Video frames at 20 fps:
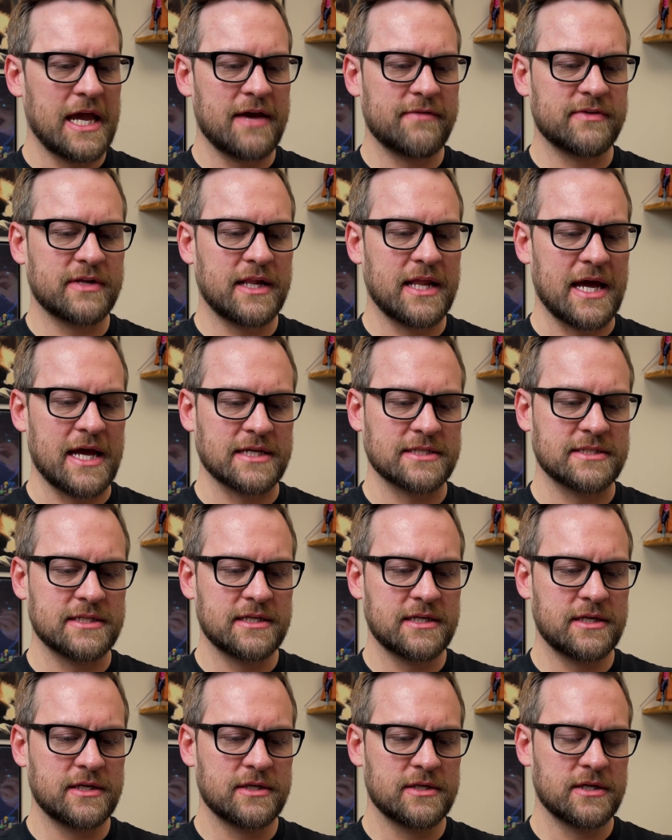have
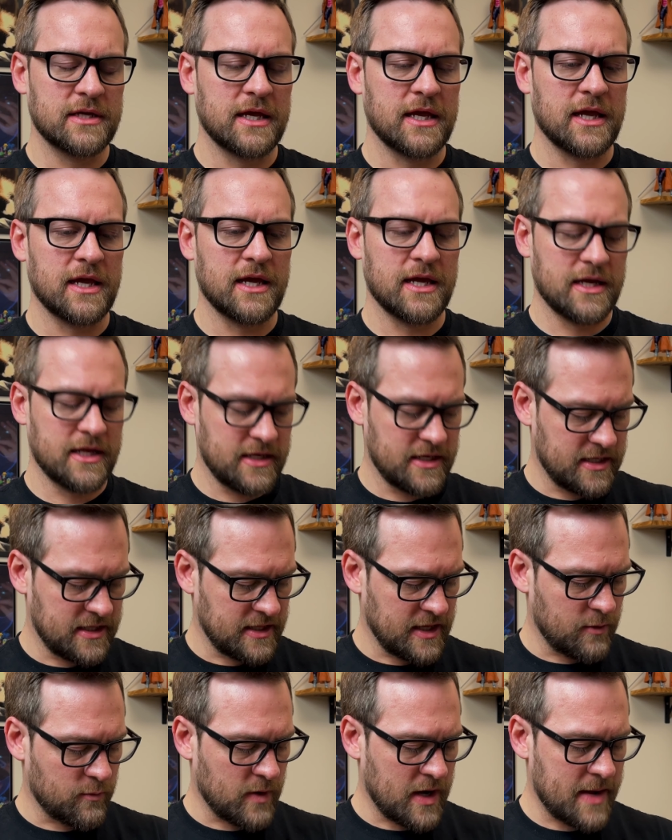elastic and
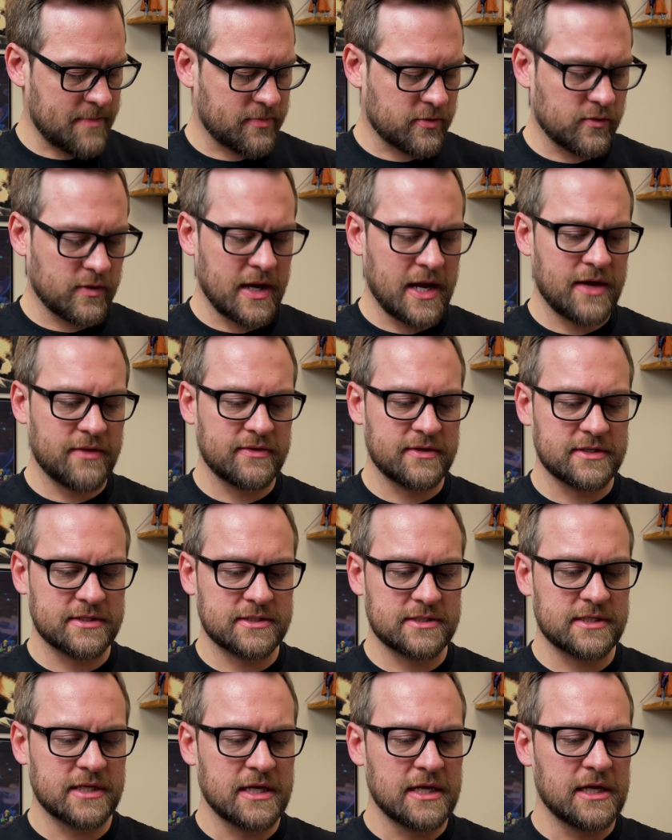they wrap around
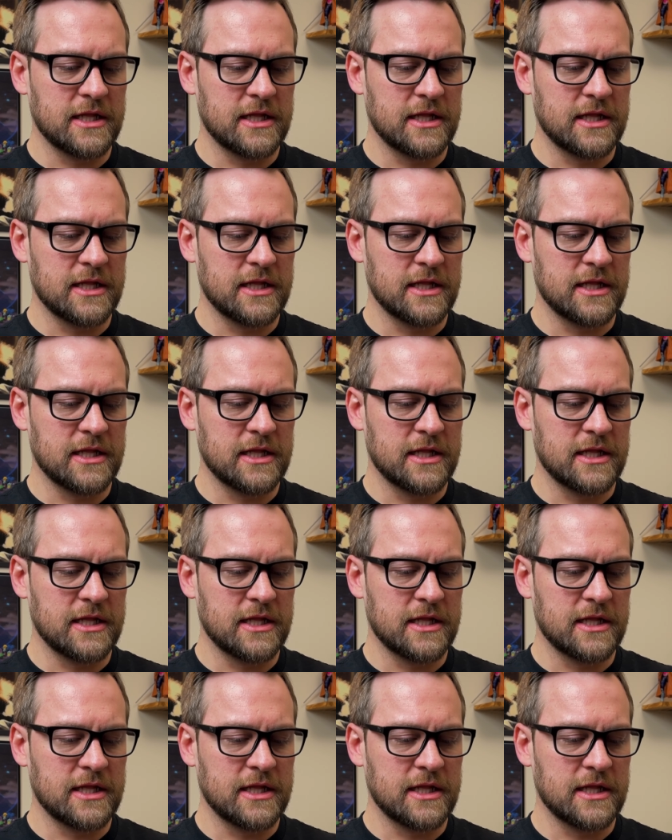this